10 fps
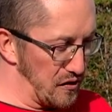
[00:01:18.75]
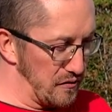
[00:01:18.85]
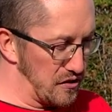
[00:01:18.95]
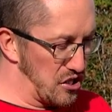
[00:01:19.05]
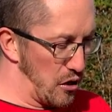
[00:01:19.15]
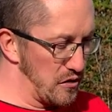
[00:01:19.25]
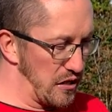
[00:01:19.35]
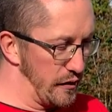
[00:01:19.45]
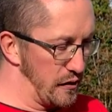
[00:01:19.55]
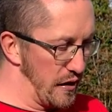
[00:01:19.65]
So it's
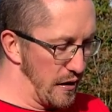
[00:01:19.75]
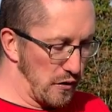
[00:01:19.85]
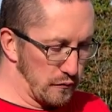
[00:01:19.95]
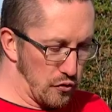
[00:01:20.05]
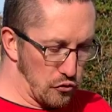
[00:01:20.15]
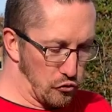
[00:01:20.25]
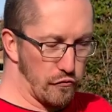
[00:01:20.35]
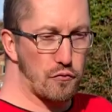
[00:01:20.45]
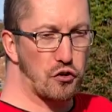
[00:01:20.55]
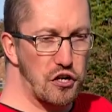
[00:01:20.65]
like, oh, what colour
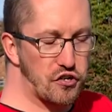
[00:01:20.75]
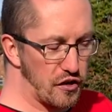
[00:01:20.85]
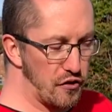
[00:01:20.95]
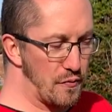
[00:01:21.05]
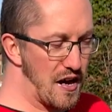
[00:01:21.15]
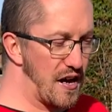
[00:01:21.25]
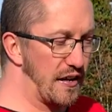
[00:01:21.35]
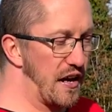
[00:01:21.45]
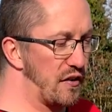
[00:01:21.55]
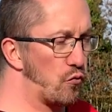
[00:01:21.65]
I'm going to do
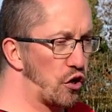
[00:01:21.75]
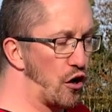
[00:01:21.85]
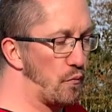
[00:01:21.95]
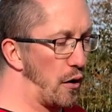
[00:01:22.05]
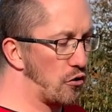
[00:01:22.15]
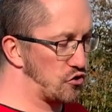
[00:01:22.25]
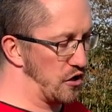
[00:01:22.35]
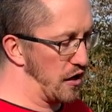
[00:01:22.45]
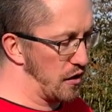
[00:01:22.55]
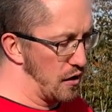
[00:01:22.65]
mine? I didn't want to go box
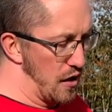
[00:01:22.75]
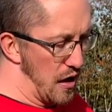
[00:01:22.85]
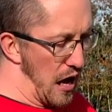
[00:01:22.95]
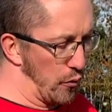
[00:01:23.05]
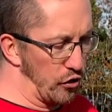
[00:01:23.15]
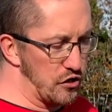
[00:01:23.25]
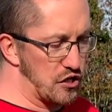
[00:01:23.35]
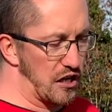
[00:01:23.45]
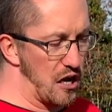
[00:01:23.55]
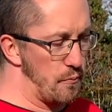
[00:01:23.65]
art. I wanted to
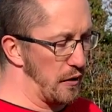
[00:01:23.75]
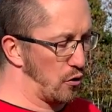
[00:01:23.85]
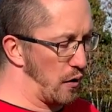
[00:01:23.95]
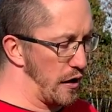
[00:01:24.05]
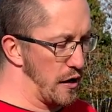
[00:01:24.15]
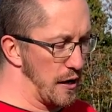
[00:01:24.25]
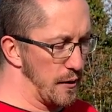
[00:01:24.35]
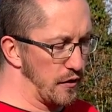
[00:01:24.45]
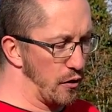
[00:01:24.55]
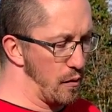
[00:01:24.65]
keep it quite a
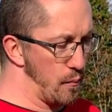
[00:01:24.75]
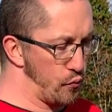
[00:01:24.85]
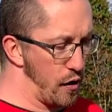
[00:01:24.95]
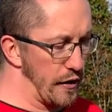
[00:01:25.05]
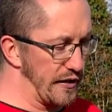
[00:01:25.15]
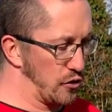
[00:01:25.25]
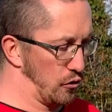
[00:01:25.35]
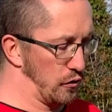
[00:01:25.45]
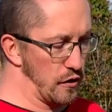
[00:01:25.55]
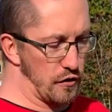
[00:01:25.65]
bright
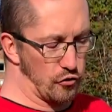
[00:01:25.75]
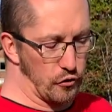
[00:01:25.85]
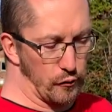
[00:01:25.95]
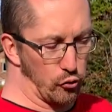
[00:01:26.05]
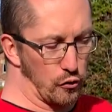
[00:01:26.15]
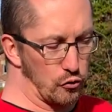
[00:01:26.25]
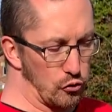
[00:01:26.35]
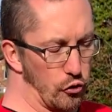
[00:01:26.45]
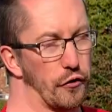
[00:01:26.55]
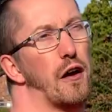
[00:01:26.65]
colour, and I thought it would look
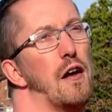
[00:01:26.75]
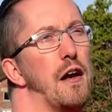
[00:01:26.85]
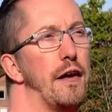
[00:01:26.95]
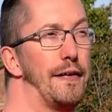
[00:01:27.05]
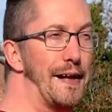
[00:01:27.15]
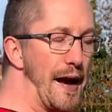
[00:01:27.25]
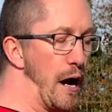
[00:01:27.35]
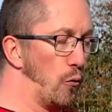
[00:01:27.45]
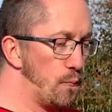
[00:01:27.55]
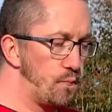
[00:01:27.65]
good.
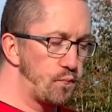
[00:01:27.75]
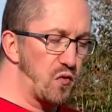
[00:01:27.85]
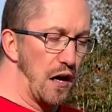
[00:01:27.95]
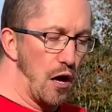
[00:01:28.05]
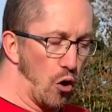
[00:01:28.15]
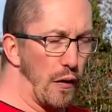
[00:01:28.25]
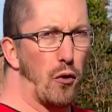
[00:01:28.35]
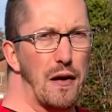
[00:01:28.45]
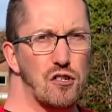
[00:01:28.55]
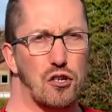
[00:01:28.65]
Now, when I
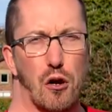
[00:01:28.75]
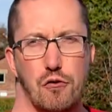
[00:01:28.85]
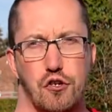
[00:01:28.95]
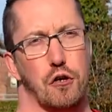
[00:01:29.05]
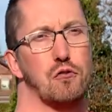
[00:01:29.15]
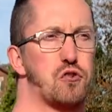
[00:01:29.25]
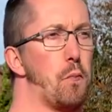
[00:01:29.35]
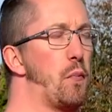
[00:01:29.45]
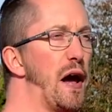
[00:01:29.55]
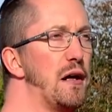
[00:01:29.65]
went to go and choose some
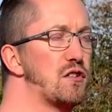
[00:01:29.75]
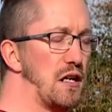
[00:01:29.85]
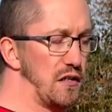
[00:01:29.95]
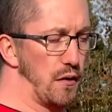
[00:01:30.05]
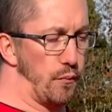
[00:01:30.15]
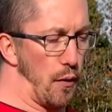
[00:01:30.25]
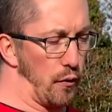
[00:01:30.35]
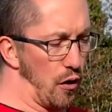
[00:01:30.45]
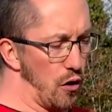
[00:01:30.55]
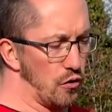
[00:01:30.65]
paints, I did pop
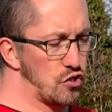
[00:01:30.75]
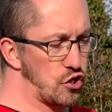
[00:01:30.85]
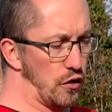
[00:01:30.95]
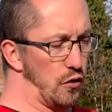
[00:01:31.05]
along to